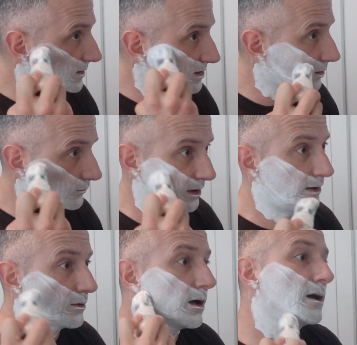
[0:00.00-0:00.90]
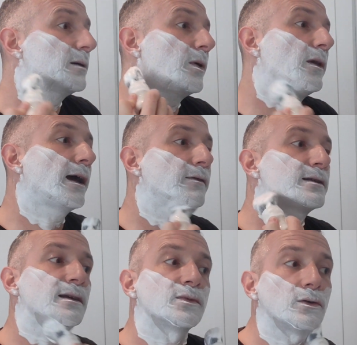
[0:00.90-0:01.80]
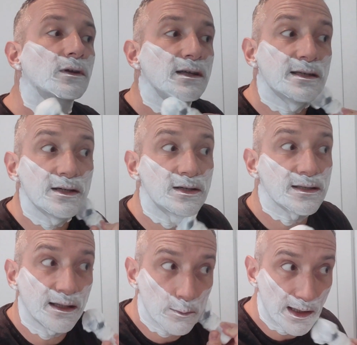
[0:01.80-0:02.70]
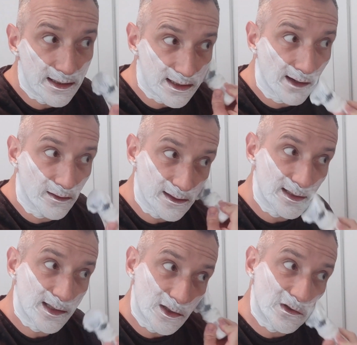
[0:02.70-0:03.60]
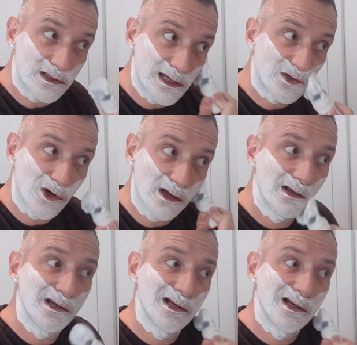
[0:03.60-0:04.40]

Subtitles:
So you're really reliant upon having some sort of contingency in place, savings, etc., etc.